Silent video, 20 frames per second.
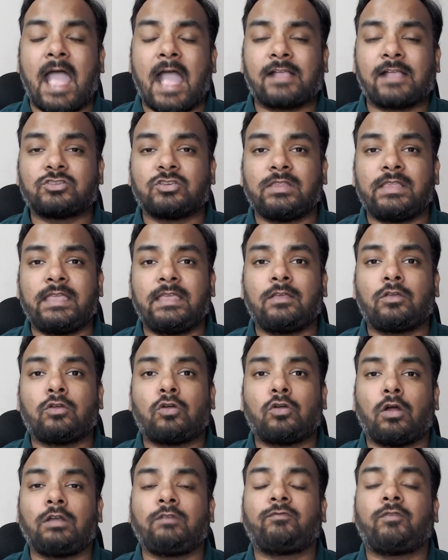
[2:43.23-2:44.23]
actually
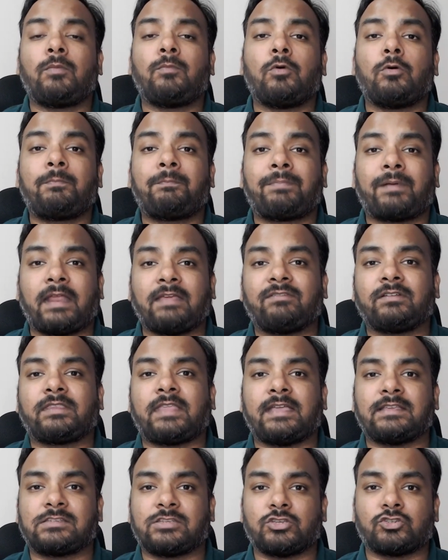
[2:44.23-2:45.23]
called for more
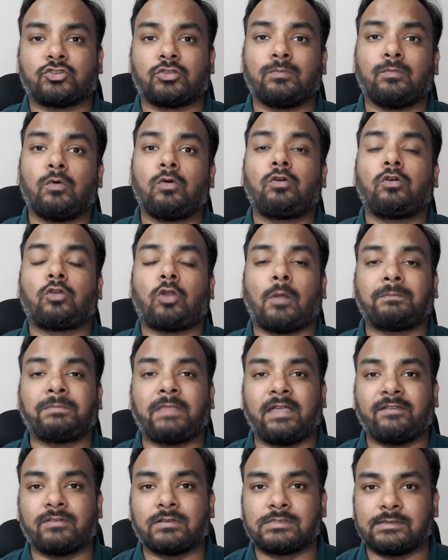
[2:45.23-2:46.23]
privatization, more crop
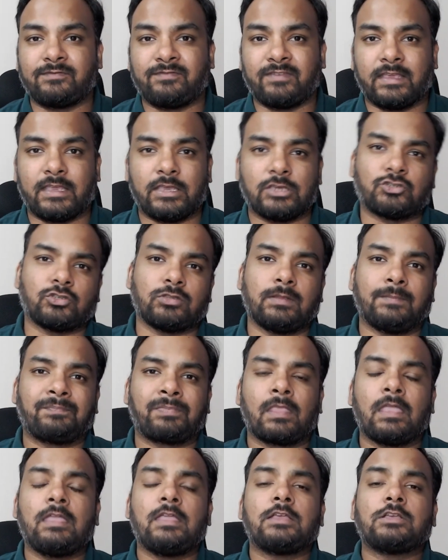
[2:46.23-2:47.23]
diversification.
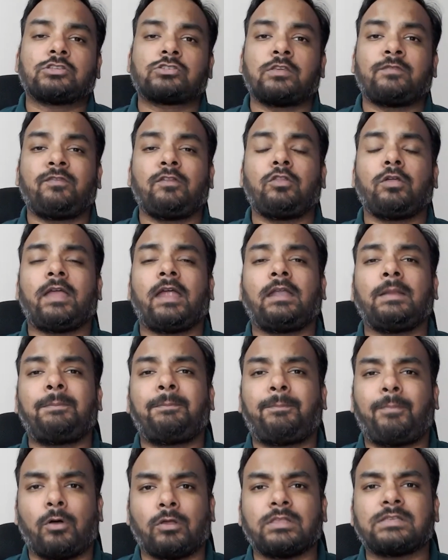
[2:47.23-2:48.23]
So if you look at
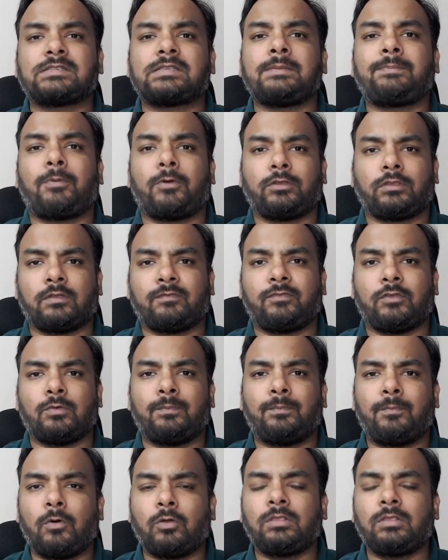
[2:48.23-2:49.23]
a policy point of
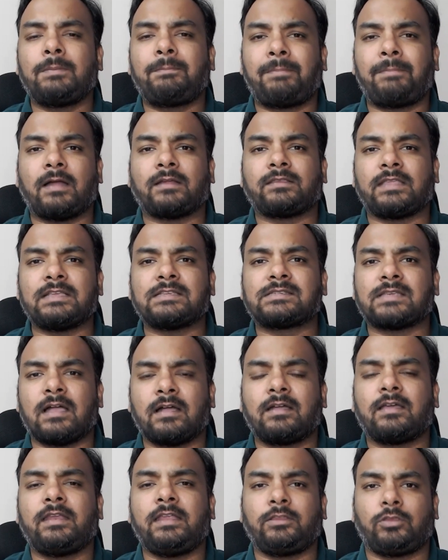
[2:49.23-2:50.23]
view, both the parties
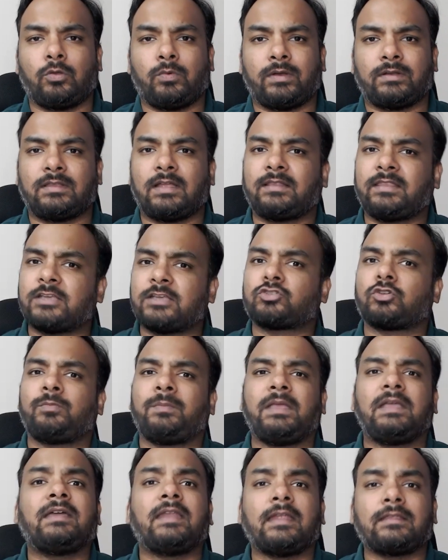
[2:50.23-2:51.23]
agree to it, that there should
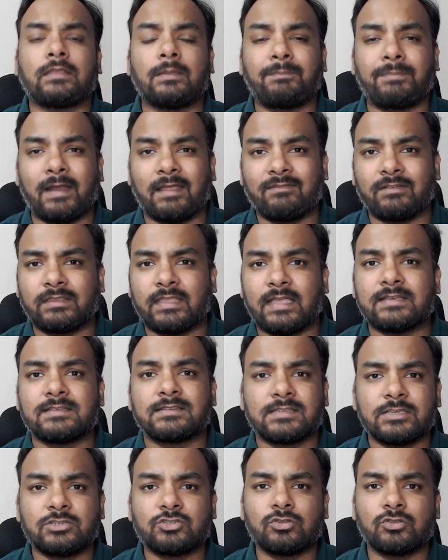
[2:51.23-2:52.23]
be greater
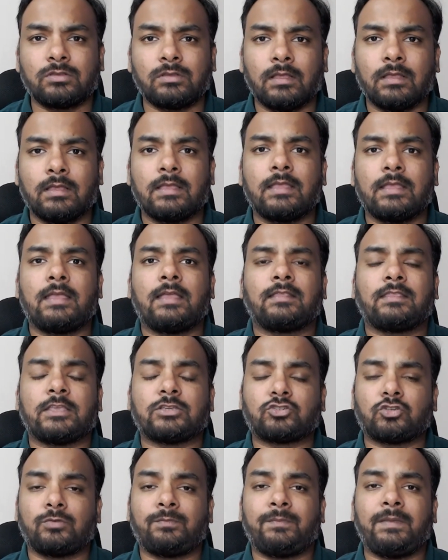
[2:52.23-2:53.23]
privatization, there
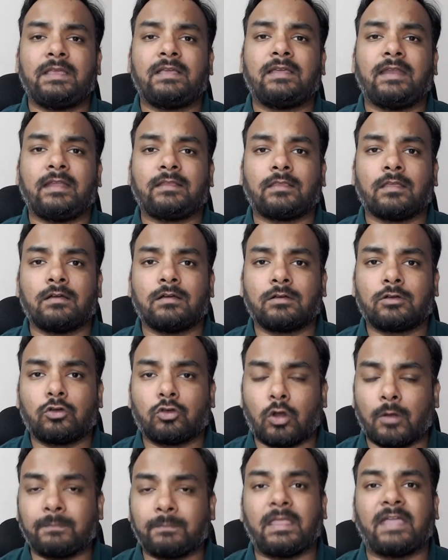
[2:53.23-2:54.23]
should be greater
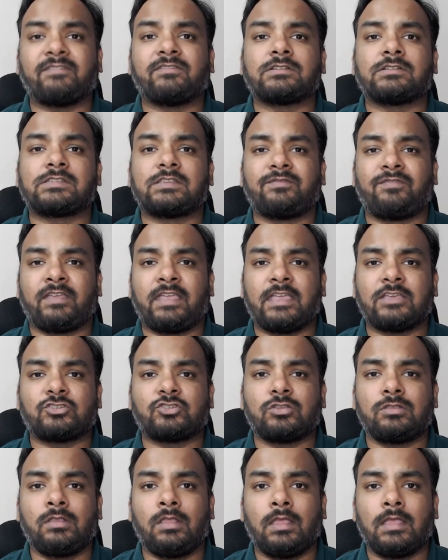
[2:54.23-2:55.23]
crop
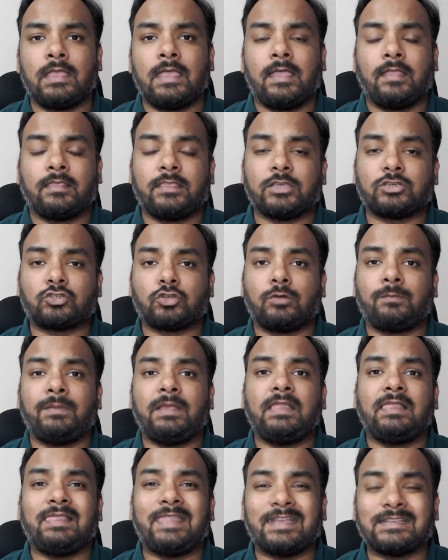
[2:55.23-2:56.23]
diversification, there should
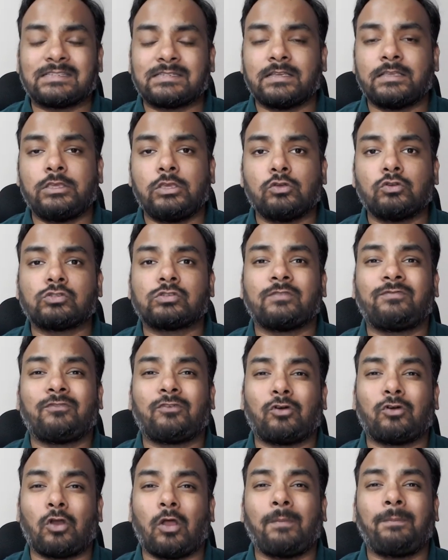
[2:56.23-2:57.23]
be lesser use of
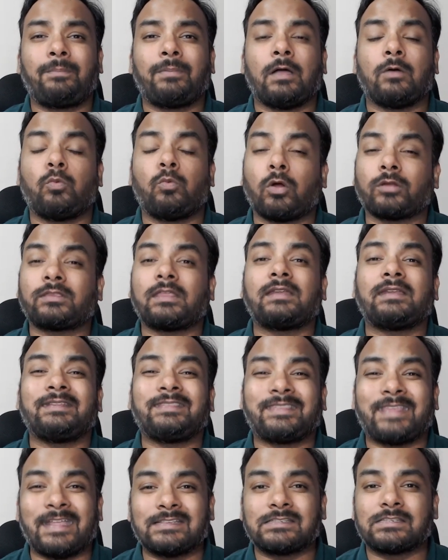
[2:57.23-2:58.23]
crop, uh,
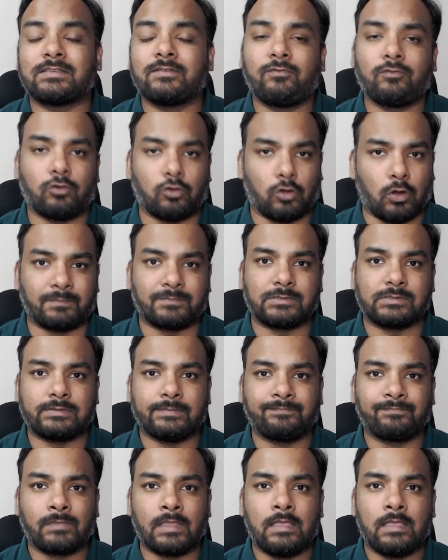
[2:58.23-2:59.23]
water-intensive crops.